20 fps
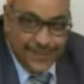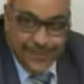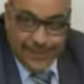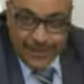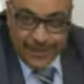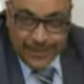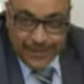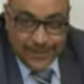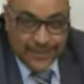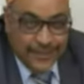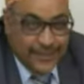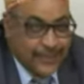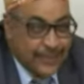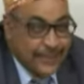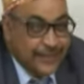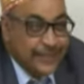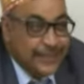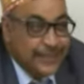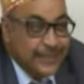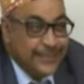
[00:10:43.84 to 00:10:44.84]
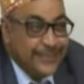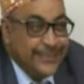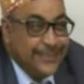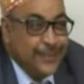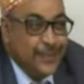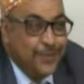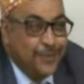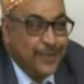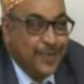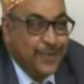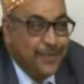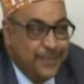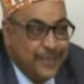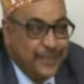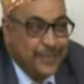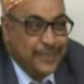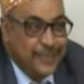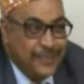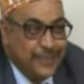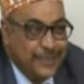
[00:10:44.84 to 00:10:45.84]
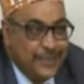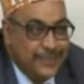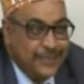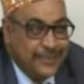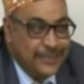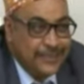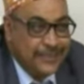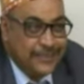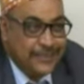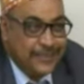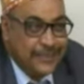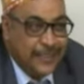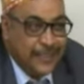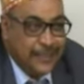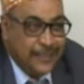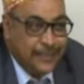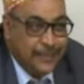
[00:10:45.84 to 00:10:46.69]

uh, at, at, home here in Djibouti and that it was